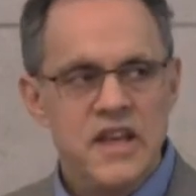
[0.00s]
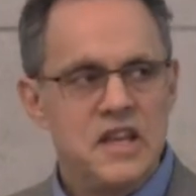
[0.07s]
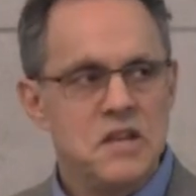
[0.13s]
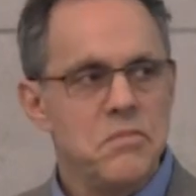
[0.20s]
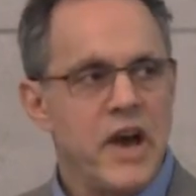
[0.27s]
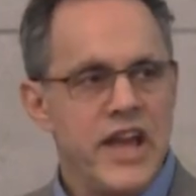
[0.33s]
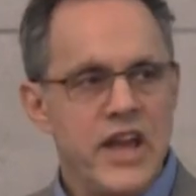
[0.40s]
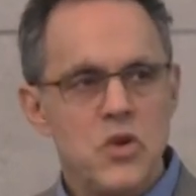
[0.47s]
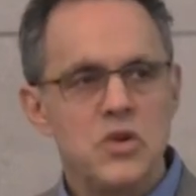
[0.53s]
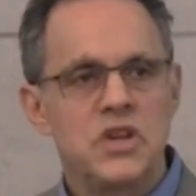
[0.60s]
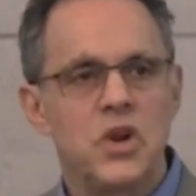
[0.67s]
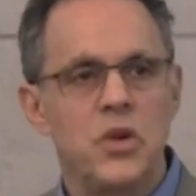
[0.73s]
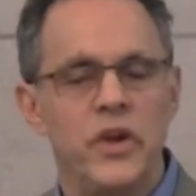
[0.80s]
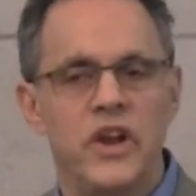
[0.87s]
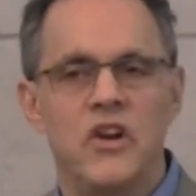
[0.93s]
In my own
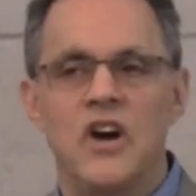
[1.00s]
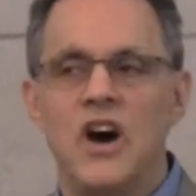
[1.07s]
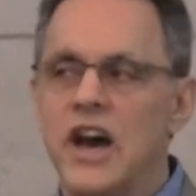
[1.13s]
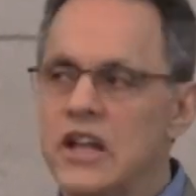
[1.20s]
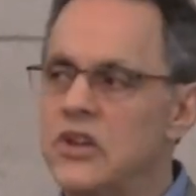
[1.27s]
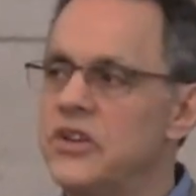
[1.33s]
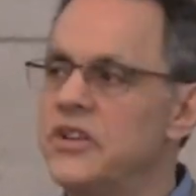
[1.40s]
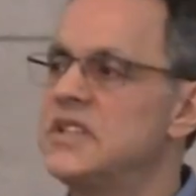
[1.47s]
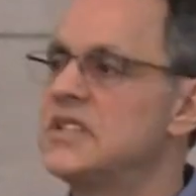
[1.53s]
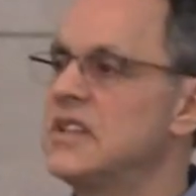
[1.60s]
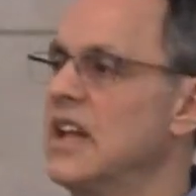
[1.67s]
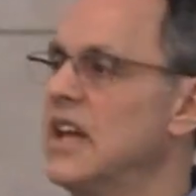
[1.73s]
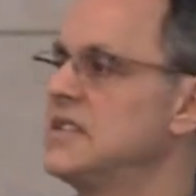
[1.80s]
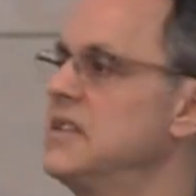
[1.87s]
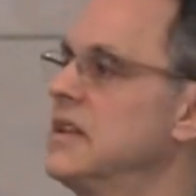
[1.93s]
career, I learned this
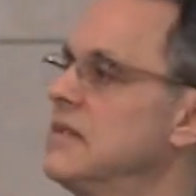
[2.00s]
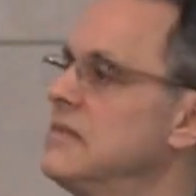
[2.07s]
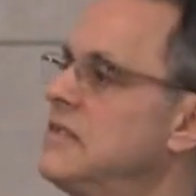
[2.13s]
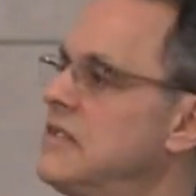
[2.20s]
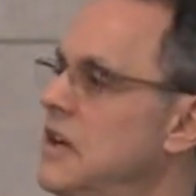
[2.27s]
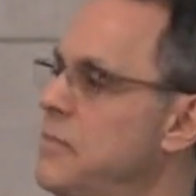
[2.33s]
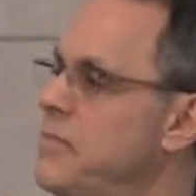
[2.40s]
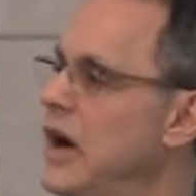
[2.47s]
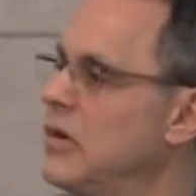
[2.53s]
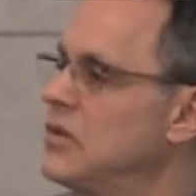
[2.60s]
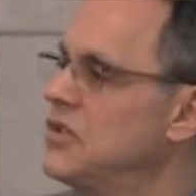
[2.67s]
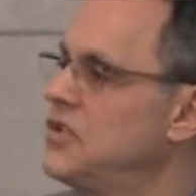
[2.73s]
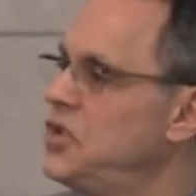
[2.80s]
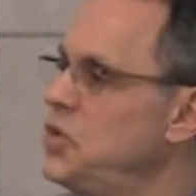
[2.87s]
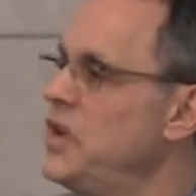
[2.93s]
lesson about
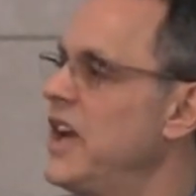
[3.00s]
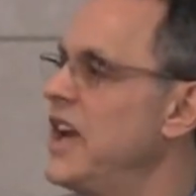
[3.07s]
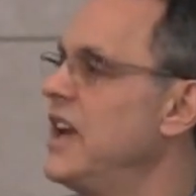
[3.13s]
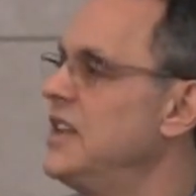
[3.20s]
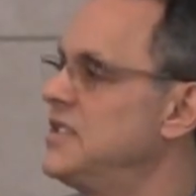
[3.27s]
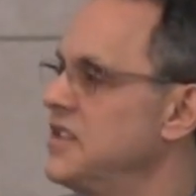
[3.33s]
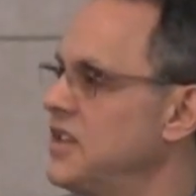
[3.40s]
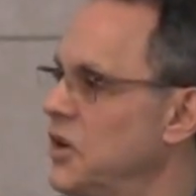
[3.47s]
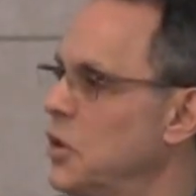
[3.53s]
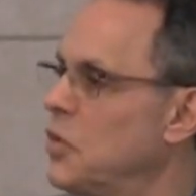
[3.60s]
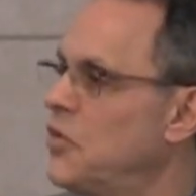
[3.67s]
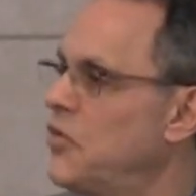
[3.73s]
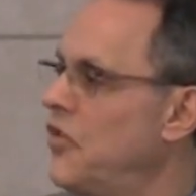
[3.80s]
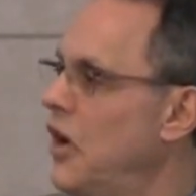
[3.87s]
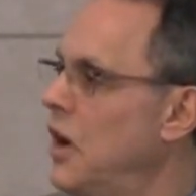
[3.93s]
2 decades ago
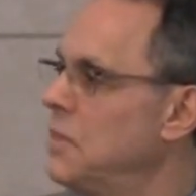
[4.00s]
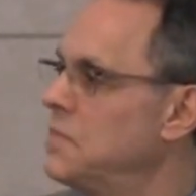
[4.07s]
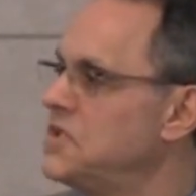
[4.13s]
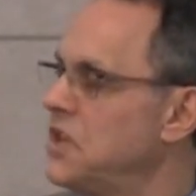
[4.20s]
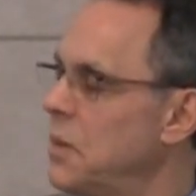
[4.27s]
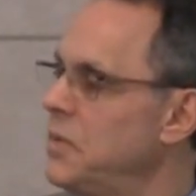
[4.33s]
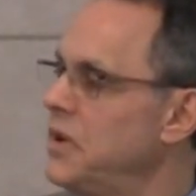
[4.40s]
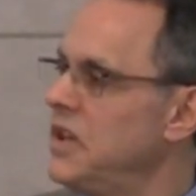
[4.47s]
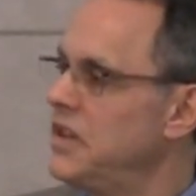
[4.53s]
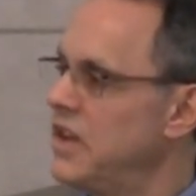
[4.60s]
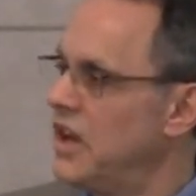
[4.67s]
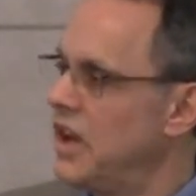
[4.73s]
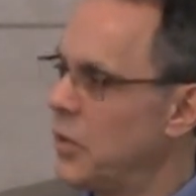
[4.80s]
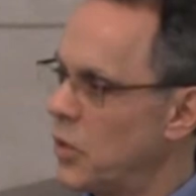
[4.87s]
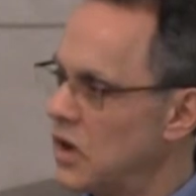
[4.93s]
from somebody
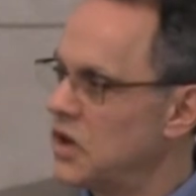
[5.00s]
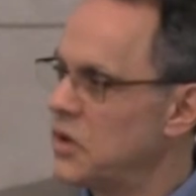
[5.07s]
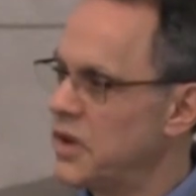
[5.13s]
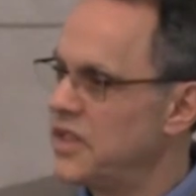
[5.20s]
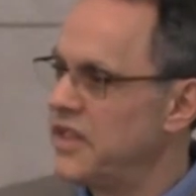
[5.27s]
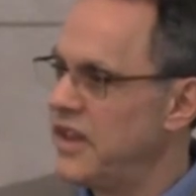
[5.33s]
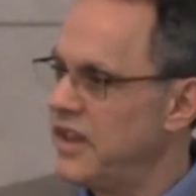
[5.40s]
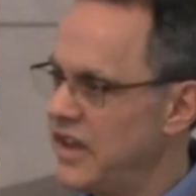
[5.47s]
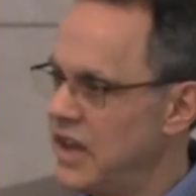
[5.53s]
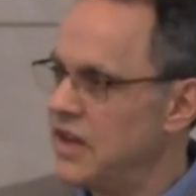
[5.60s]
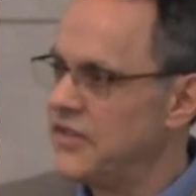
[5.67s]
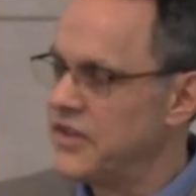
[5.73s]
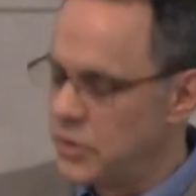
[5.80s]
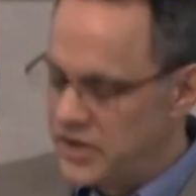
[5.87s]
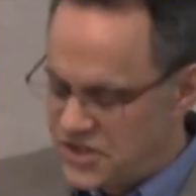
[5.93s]
that I worked with, the head
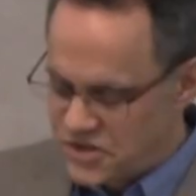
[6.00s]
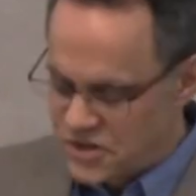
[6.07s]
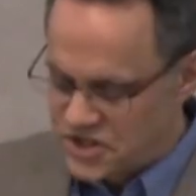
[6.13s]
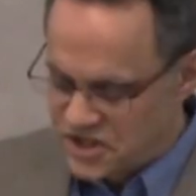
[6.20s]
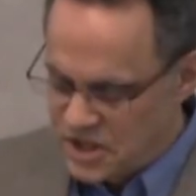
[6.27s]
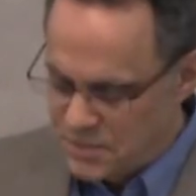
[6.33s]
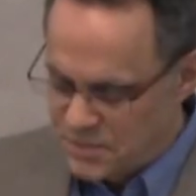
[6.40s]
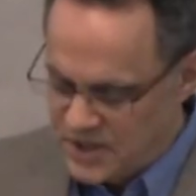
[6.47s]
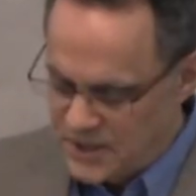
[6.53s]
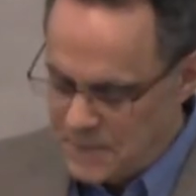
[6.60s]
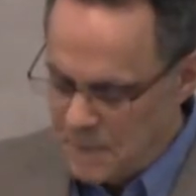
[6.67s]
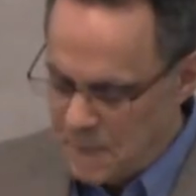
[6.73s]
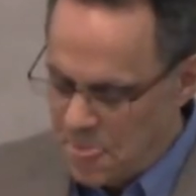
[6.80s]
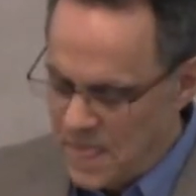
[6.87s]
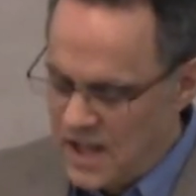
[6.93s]
of a research company.
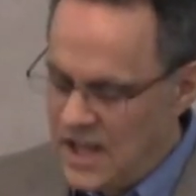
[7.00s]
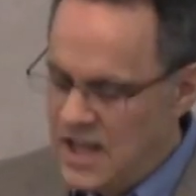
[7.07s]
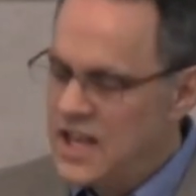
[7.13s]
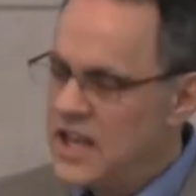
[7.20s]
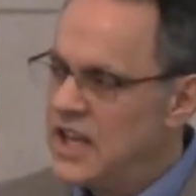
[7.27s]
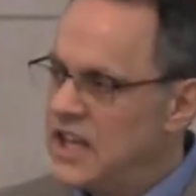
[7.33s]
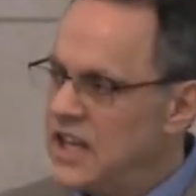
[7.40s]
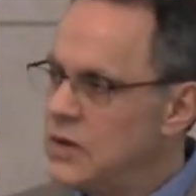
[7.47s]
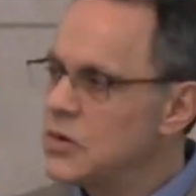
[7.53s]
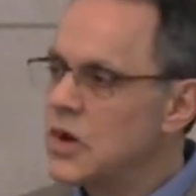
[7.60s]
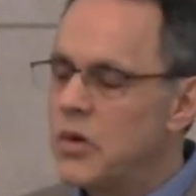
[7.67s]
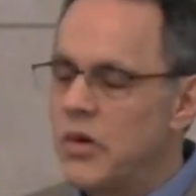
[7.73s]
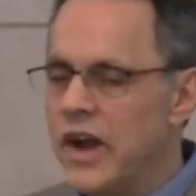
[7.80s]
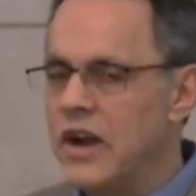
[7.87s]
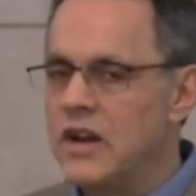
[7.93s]
He
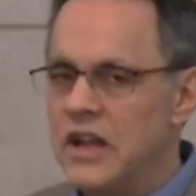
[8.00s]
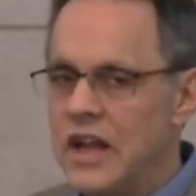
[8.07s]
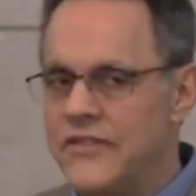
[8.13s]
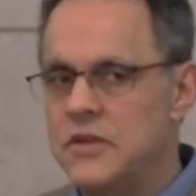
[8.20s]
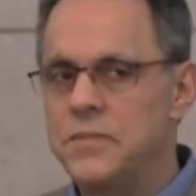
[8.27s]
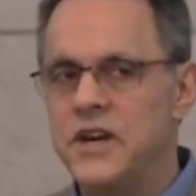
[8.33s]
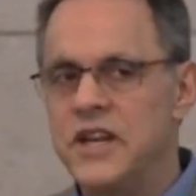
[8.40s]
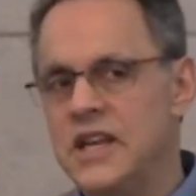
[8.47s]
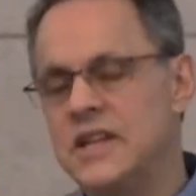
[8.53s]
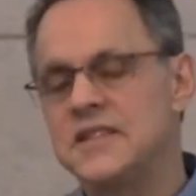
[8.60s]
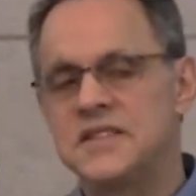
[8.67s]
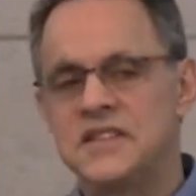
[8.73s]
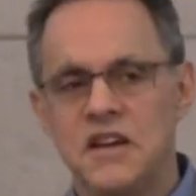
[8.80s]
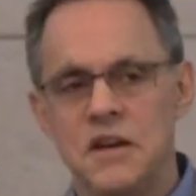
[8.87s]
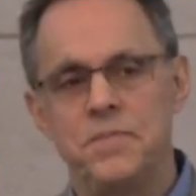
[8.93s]
required everybody in
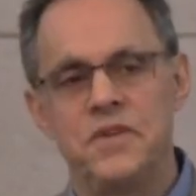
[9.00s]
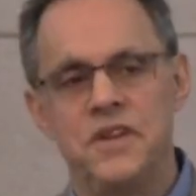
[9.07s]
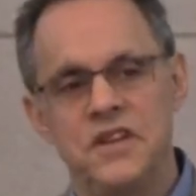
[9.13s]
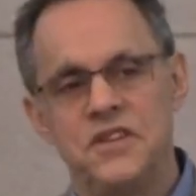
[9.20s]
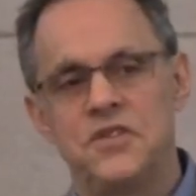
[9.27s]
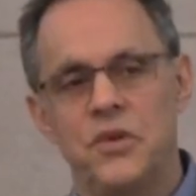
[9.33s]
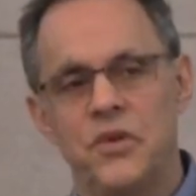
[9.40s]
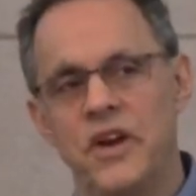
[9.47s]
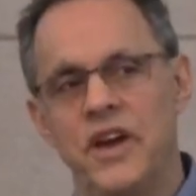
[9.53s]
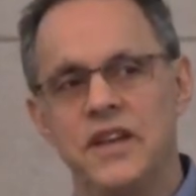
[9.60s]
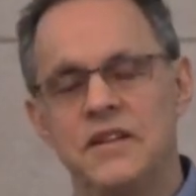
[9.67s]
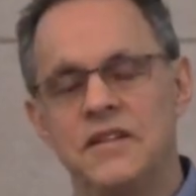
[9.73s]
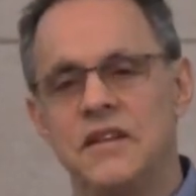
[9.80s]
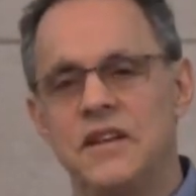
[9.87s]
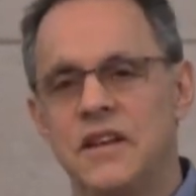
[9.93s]
his company to
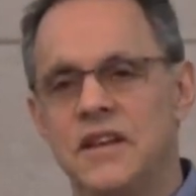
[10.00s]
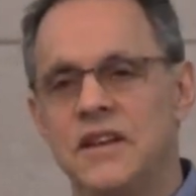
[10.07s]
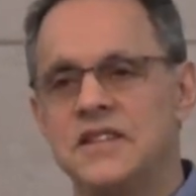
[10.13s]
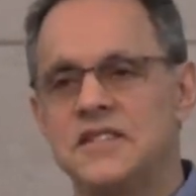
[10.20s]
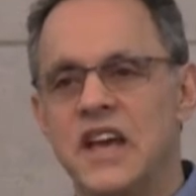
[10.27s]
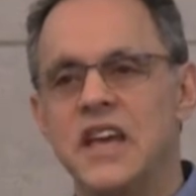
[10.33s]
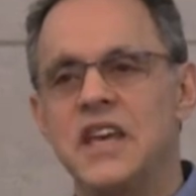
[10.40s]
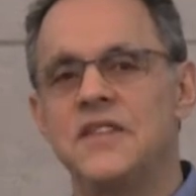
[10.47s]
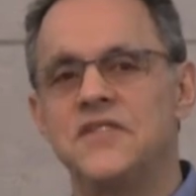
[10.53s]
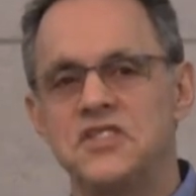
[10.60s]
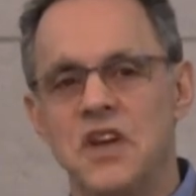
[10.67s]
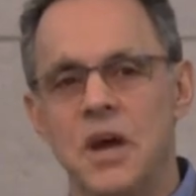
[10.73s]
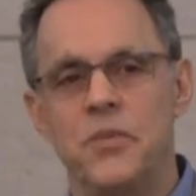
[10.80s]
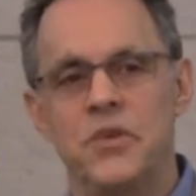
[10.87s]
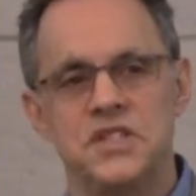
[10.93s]
write executive
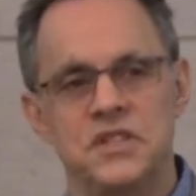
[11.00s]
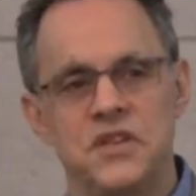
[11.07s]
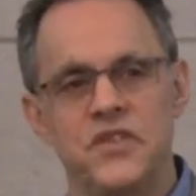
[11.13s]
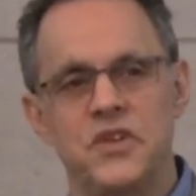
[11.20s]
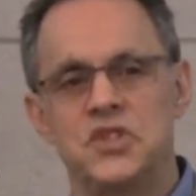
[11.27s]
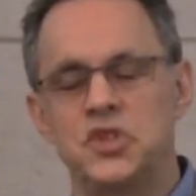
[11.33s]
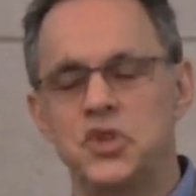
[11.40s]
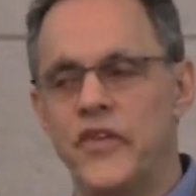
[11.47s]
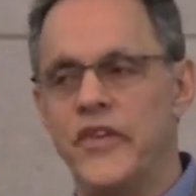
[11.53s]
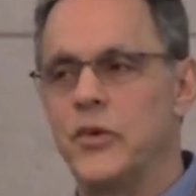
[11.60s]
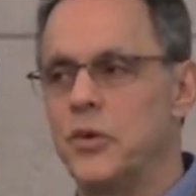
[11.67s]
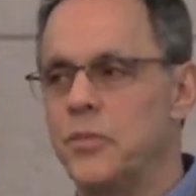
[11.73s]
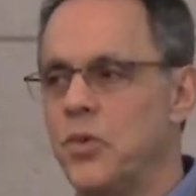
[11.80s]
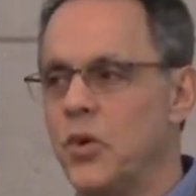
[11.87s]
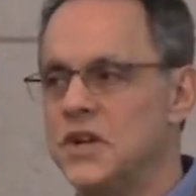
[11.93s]
summaries of their survey
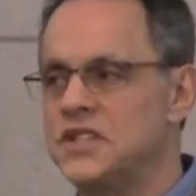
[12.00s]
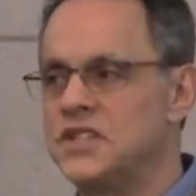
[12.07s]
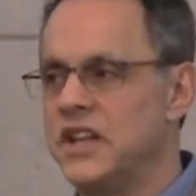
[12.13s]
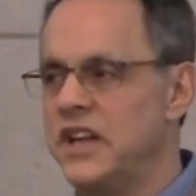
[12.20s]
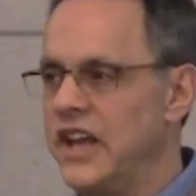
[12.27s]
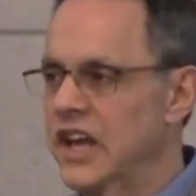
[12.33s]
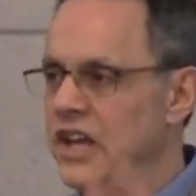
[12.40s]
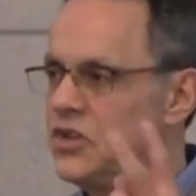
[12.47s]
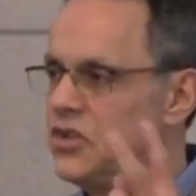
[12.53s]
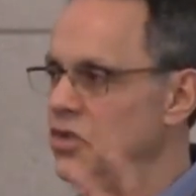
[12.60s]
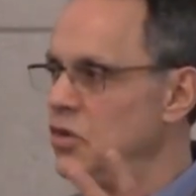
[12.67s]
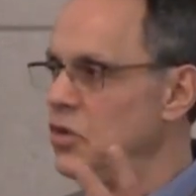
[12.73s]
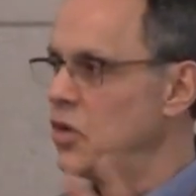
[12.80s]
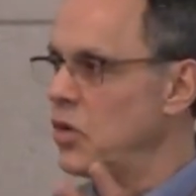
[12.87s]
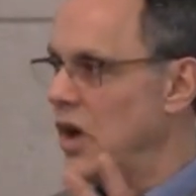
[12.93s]
reports that had
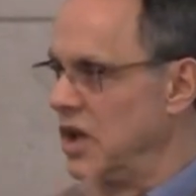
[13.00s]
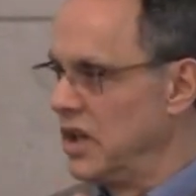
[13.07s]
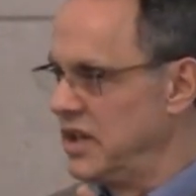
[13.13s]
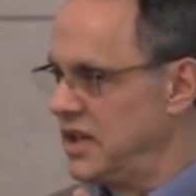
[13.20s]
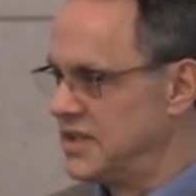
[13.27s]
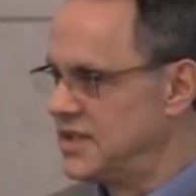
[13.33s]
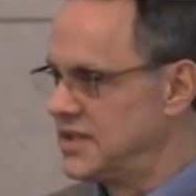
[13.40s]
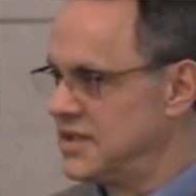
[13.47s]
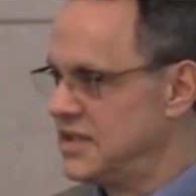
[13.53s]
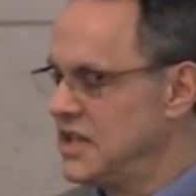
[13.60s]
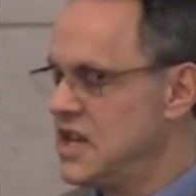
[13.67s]
2 qualities.